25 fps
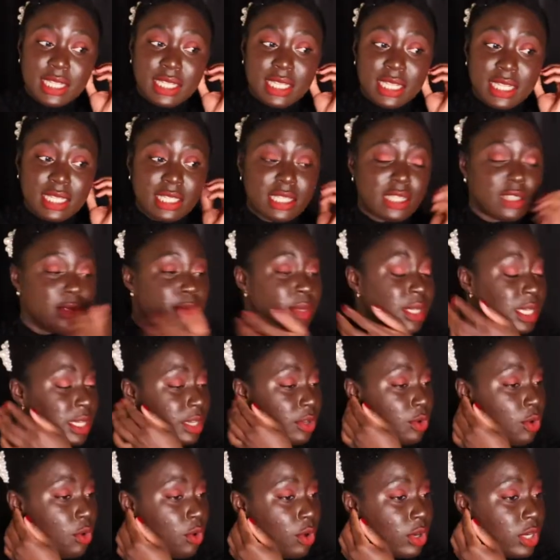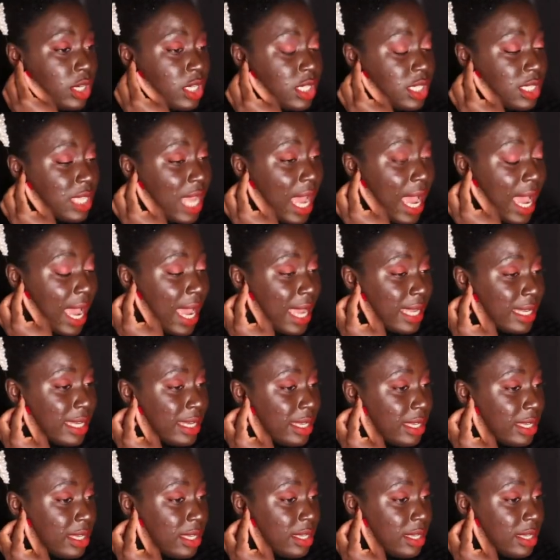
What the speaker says: She's just been in the corner sad